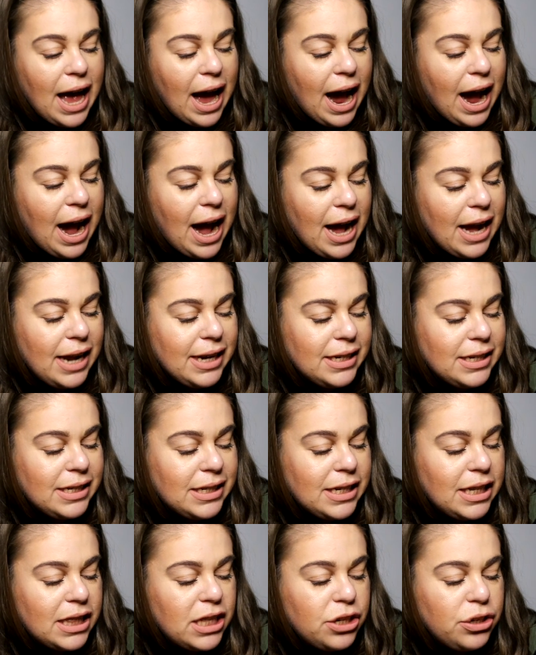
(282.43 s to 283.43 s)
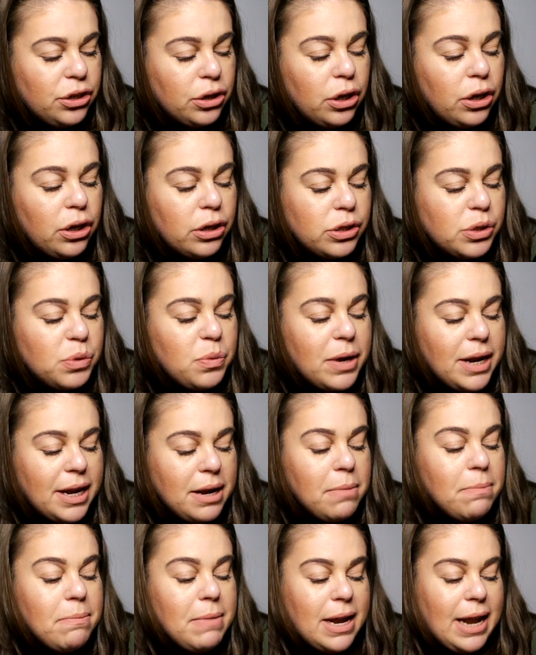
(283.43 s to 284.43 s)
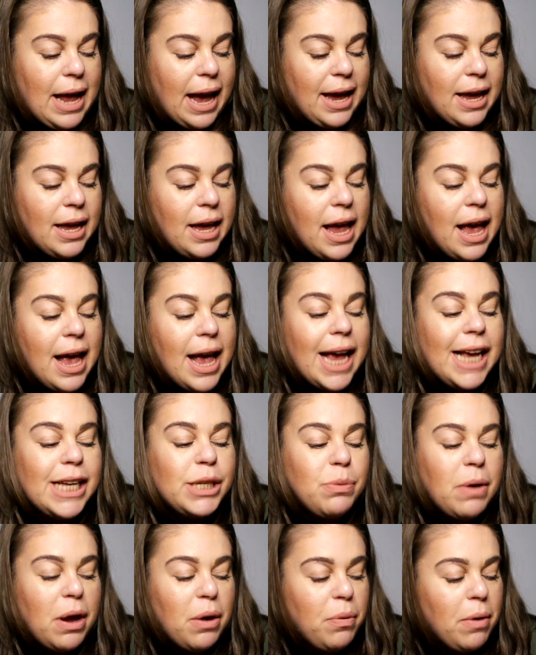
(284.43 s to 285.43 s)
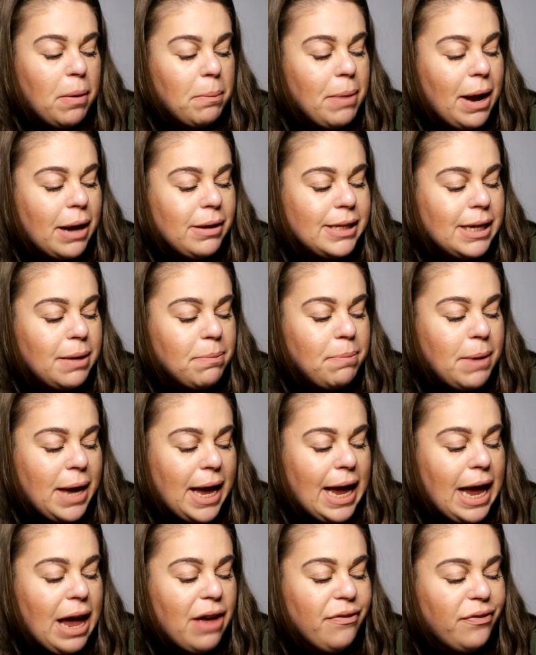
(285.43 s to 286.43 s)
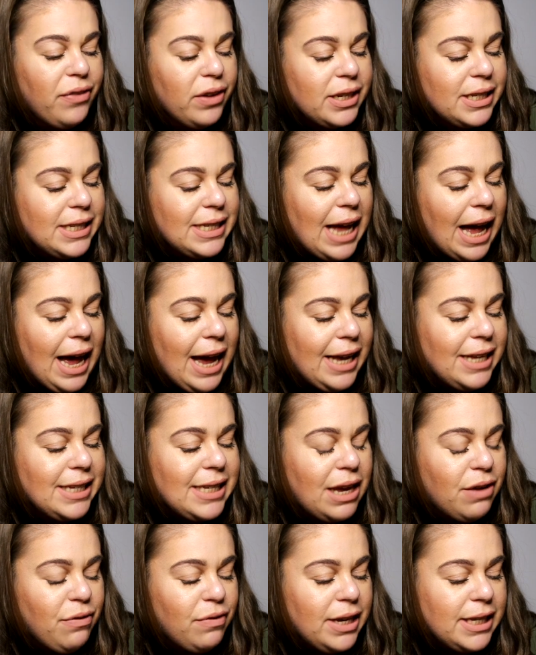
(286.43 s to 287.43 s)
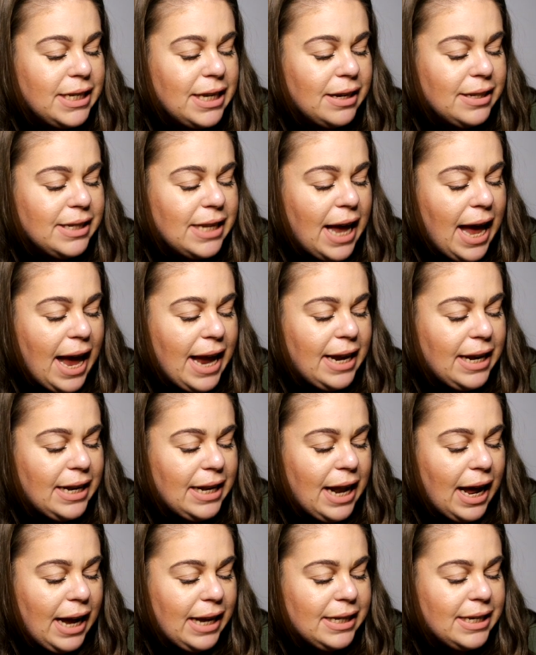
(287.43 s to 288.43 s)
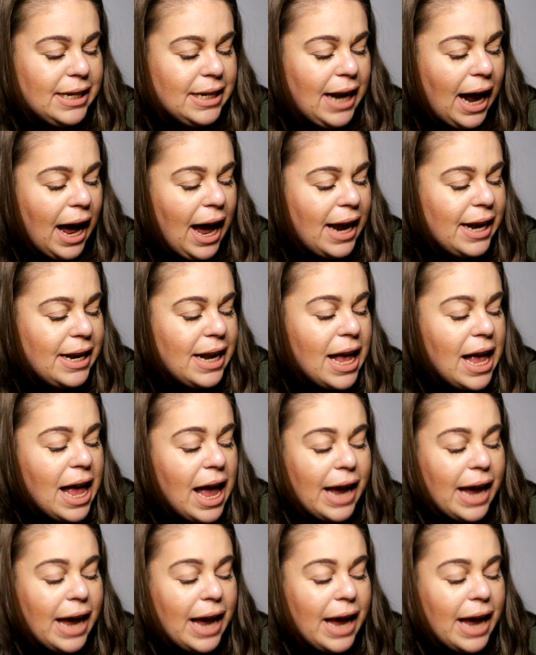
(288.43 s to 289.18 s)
and the deluxe mini is worth £1.10 and full size it retails at £8.99 and